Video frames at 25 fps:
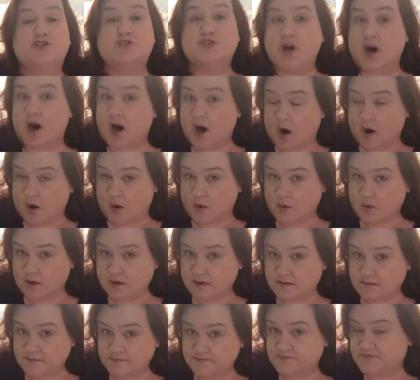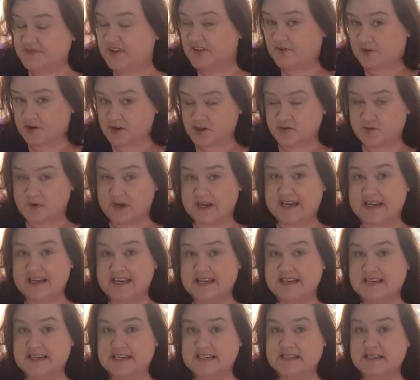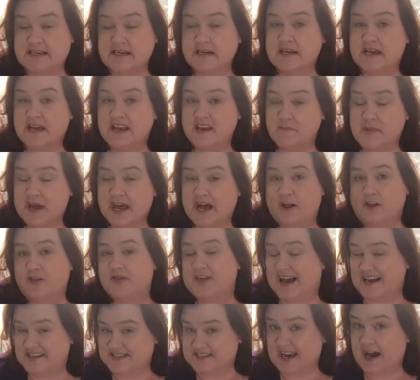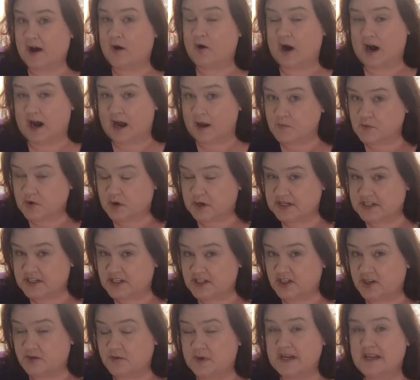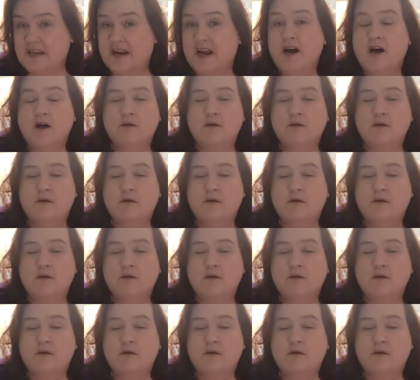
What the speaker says: so the first one is email. That's how I'm going to do it.